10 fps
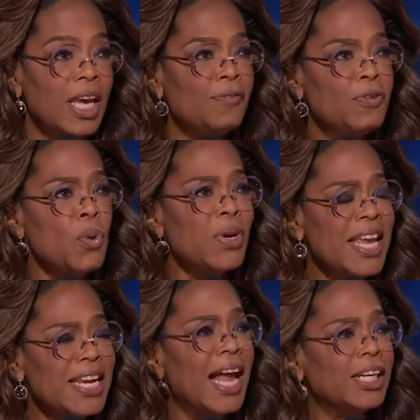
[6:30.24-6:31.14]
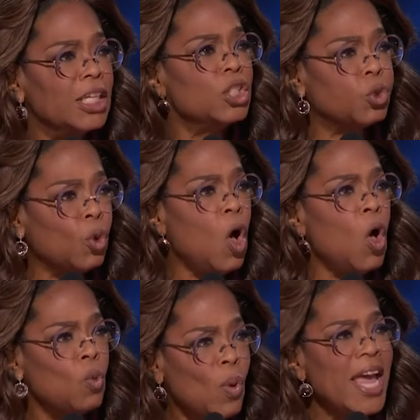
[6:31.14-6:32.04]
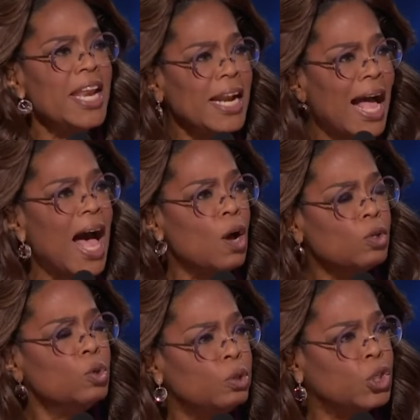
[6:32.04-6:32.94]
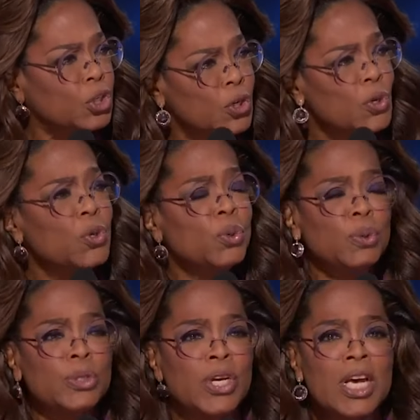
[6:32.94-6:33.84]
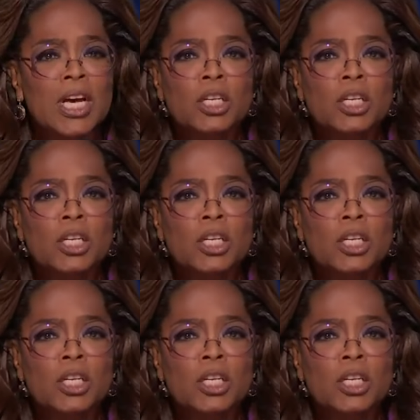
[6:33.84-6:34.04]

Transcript: if you cannot control when and how you choose